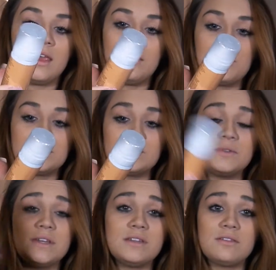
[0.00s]
It was
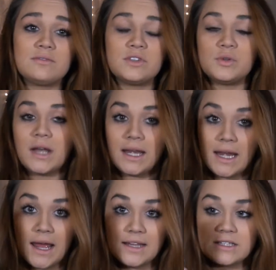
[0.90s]
only
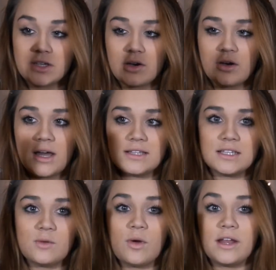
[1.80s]
$2.99, so I
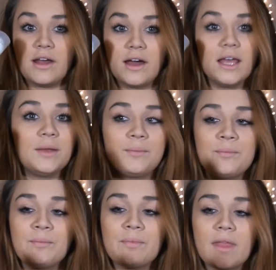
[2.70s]
said why not.
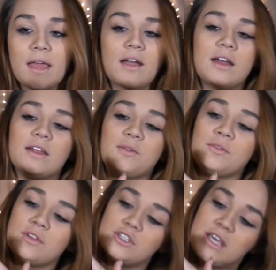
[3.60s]
I got it
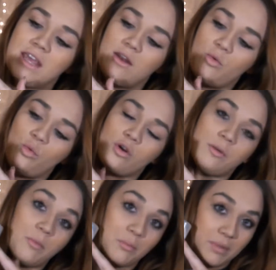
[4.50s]
in the shade
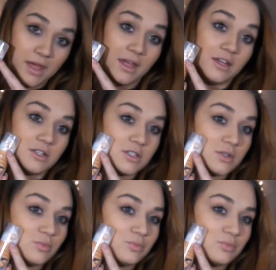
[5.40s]
Warm Beige.